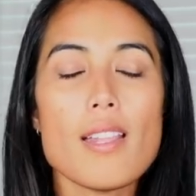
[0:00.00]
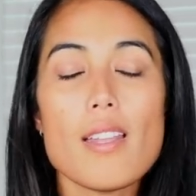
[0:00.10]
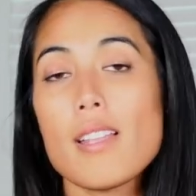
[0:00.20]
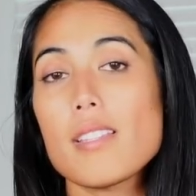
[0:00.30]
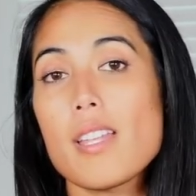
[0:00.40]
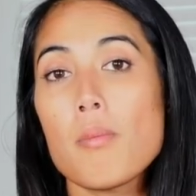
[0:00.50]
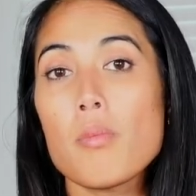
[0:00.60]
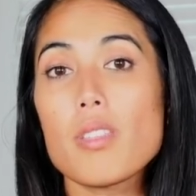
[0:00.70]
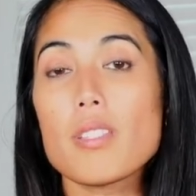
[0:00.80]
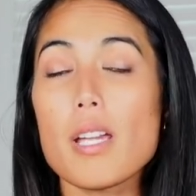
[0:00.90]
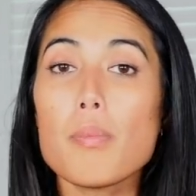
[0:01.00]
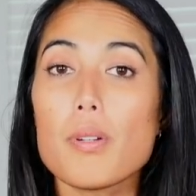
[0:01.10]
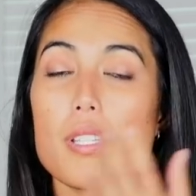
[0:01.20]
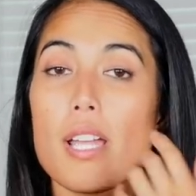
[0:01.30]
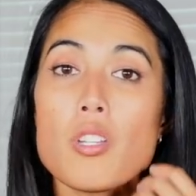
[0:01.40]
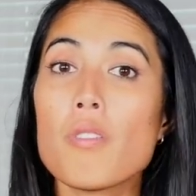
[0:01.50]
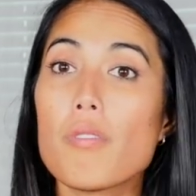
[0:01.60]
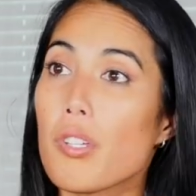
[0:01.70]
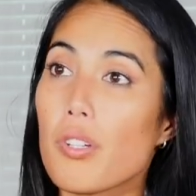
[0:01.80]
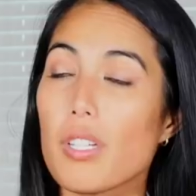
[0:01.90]
And same with the diapers. I don't
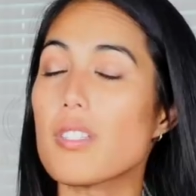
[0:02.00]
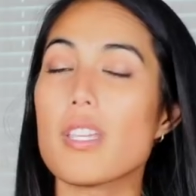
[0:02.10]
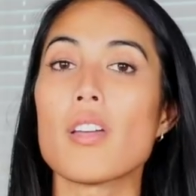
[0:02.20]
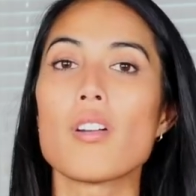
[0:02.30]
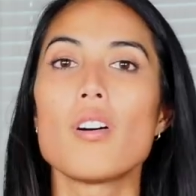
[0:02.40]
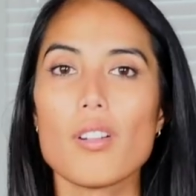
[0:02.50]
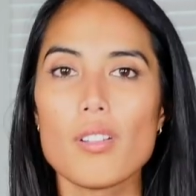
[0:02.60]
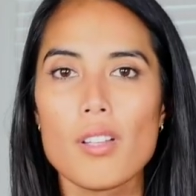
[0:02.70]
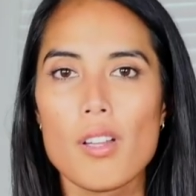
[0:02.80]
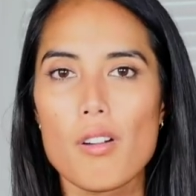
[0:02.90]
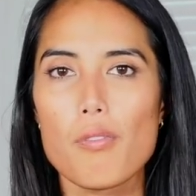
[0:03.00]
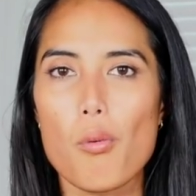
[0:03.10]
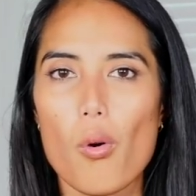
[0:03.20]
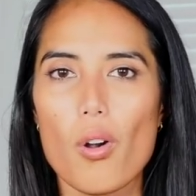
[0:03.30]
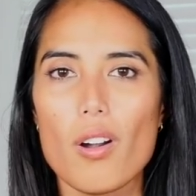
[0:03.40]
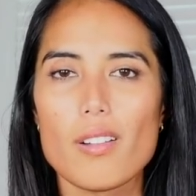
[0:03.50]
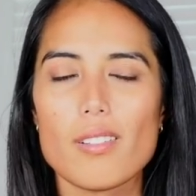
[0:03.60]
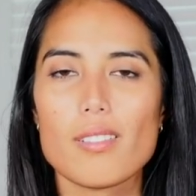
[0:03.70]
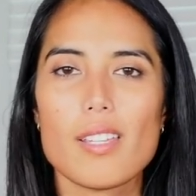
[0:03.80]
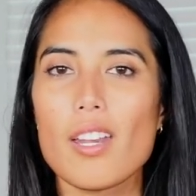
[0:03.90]
feel guilty at all for
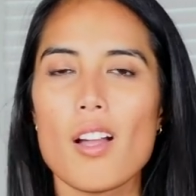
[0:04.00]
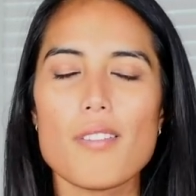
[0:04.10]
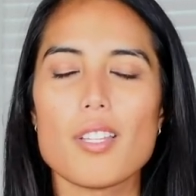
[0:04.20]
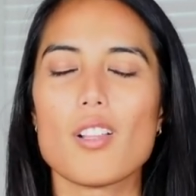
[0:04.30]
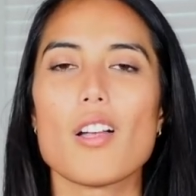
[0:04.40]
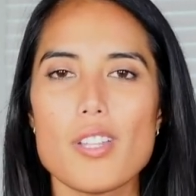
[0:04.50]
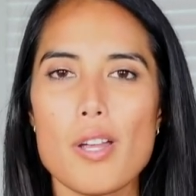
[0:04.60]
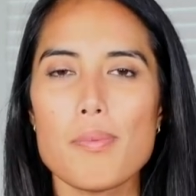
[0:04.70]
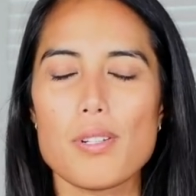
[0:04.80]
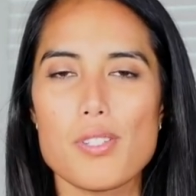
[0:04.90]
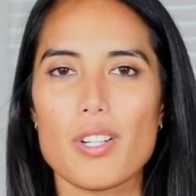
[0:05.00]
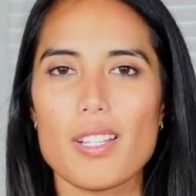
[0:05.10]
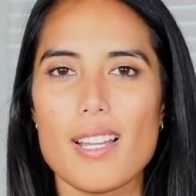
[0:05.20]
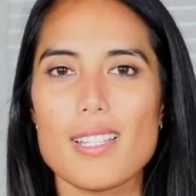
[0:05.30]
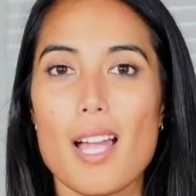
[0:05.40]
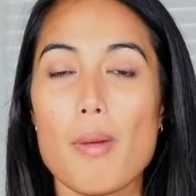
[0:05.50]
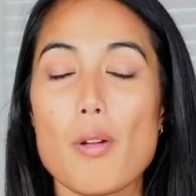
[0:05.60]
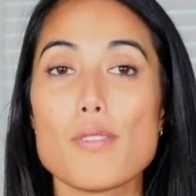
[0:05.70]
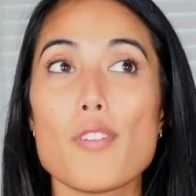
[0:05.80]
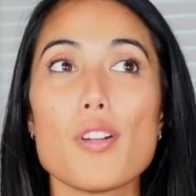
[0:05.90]
getting off the cloth diapers during that time. I
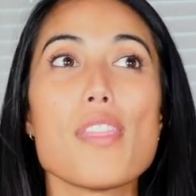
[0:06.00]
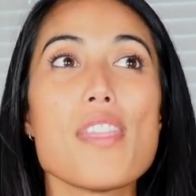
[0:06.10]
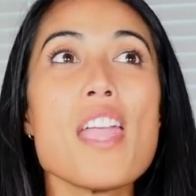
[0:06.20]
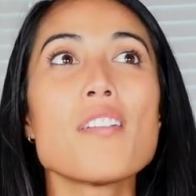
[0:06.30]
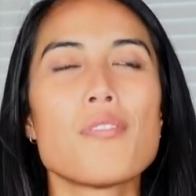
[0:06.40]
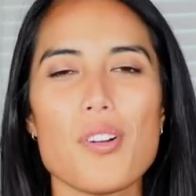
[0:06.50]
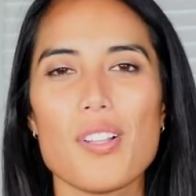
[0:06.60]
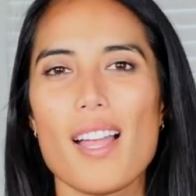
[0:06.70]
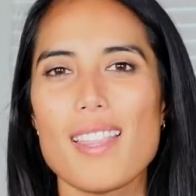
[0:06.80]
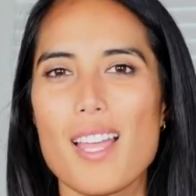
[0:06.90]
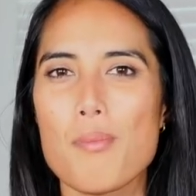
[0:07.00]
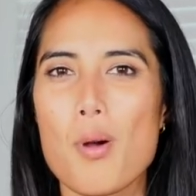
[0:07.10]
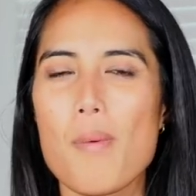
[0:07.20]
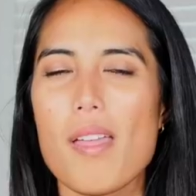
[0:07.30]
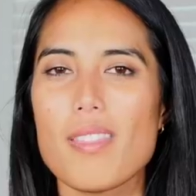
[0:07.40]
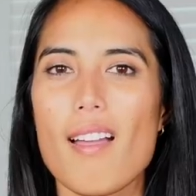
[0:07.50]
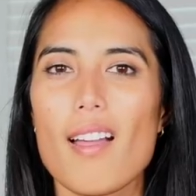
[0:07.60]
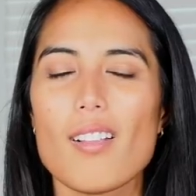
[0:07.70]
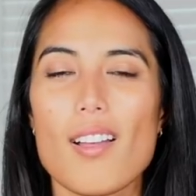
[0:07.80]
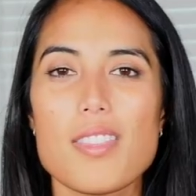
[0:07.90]
was very thankful at that moment
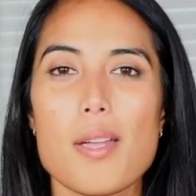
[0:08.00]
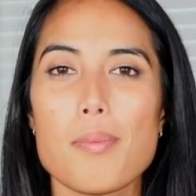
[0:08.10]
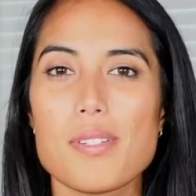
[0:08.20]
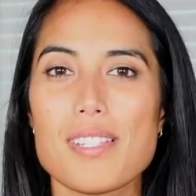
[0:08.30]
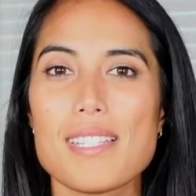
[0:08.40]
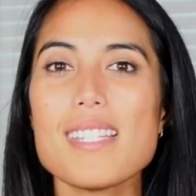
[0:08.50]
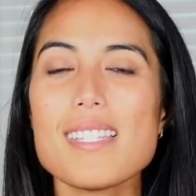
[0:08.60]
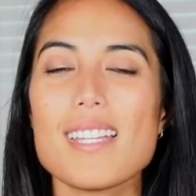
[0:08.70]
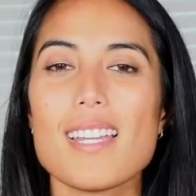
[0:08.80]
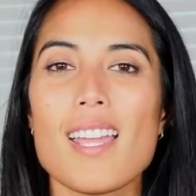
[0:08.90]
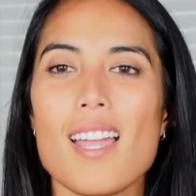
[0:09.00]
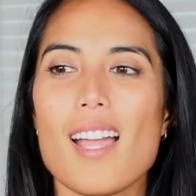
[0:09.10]
that cloth diapers existed.